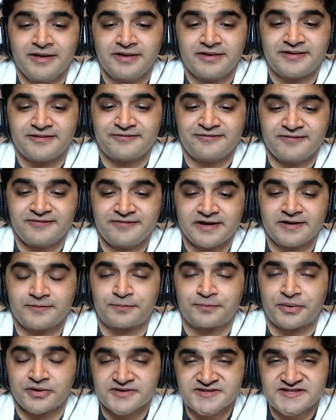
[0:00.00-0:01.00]

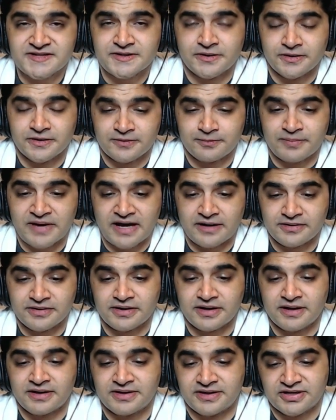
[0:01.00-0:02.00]
defeated personhood
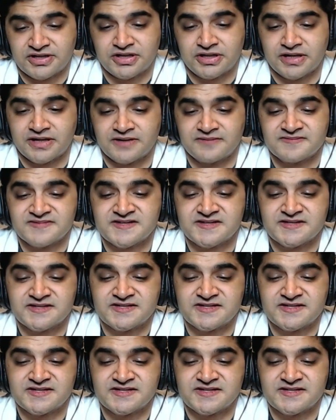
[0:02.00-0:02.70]
ballot initiatives.